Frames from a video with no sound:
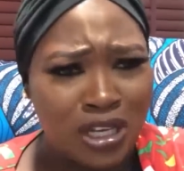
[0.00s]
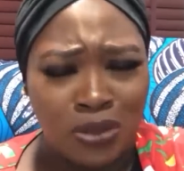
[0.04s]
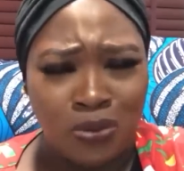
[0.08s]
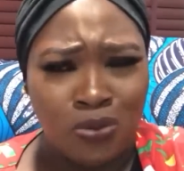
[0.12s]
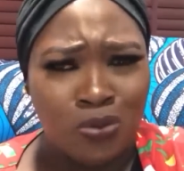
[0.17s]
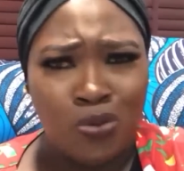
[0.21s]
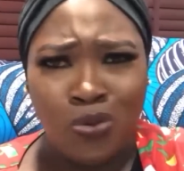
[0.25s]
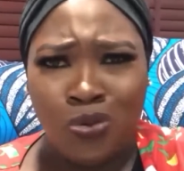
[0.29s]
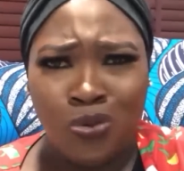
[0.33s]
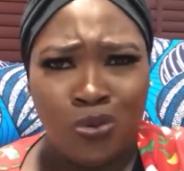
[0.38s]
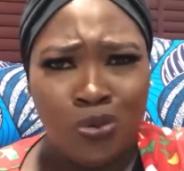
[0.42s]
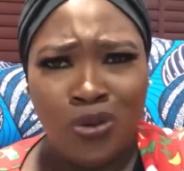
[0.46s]
so I
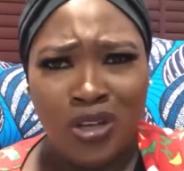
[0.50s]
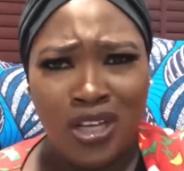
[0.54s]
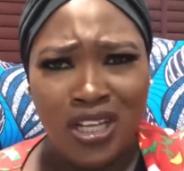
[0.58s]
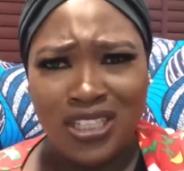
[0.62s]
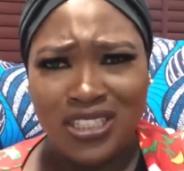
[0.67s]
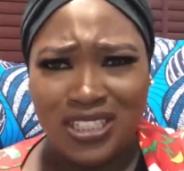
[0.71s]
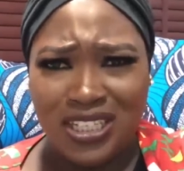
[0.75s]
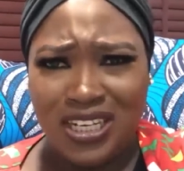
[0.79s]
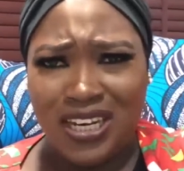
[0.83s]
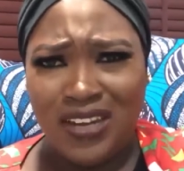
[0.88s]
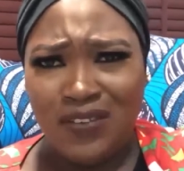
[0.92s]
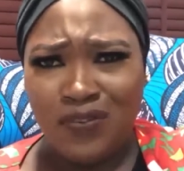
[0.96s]
don't know
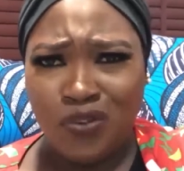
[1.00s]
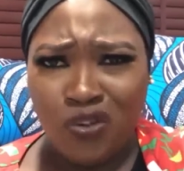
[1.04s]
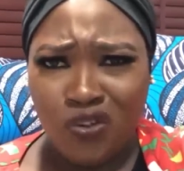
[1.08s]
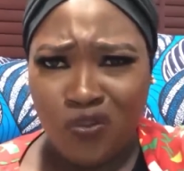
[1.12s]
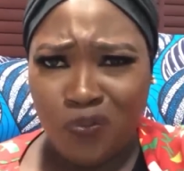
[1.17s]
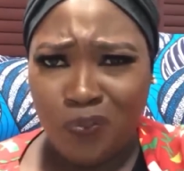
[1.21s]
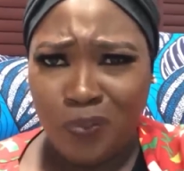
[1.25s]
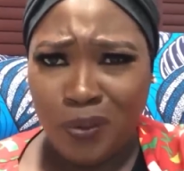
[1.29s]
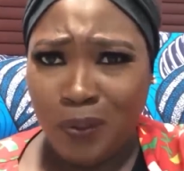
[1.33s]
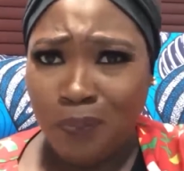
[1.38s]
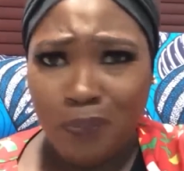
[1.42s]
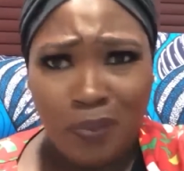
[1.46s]
the
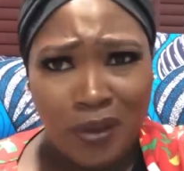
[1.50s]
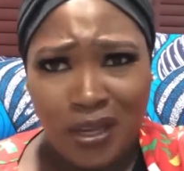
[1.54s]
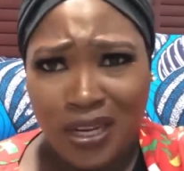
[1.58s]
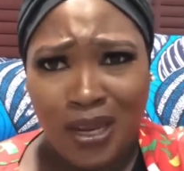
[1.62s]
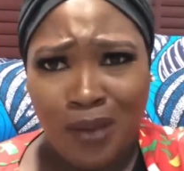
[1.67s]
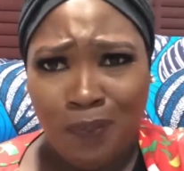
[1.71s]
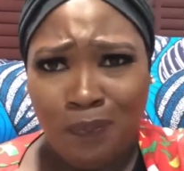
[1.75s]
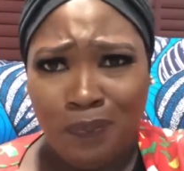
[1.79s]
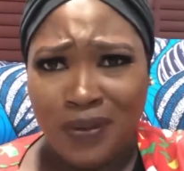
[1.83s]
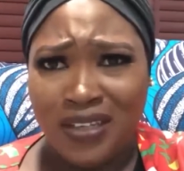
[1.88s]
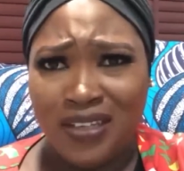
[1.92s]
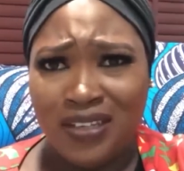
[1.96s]
level of pain.
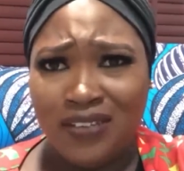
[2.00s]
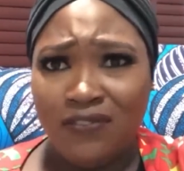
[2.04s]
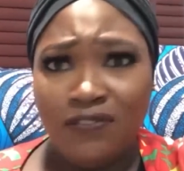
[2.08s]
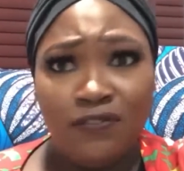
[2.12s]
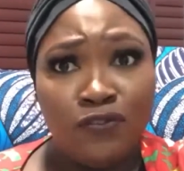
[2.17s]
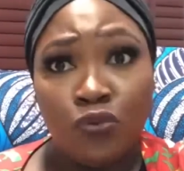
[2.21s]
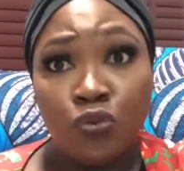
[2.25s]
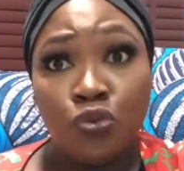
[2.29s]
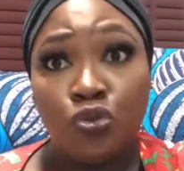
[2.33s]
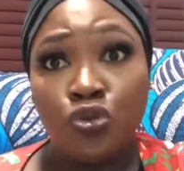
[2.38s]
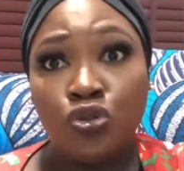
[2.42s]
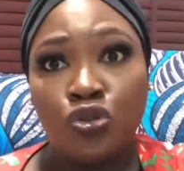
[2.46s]
Pain are pain.
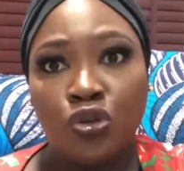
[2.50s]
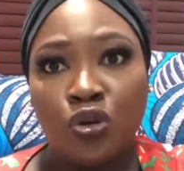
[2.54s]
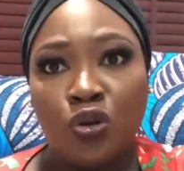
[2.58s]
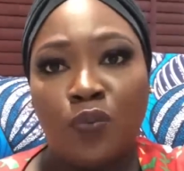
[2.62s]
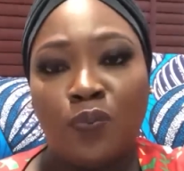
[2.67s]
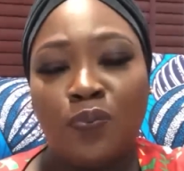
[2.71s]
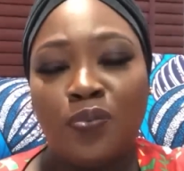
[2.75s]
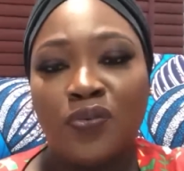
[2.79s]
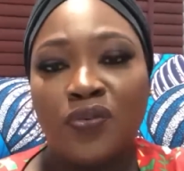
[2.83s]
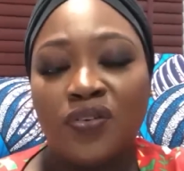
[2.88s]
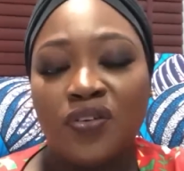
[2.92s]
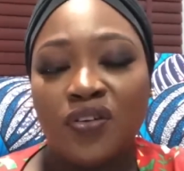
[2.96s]
Full
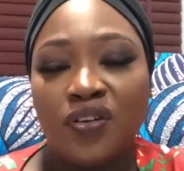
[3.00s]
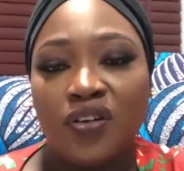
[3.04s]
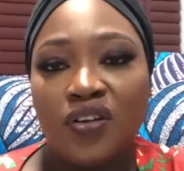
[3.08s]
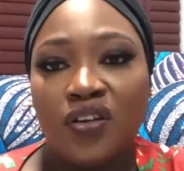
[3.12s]
stop.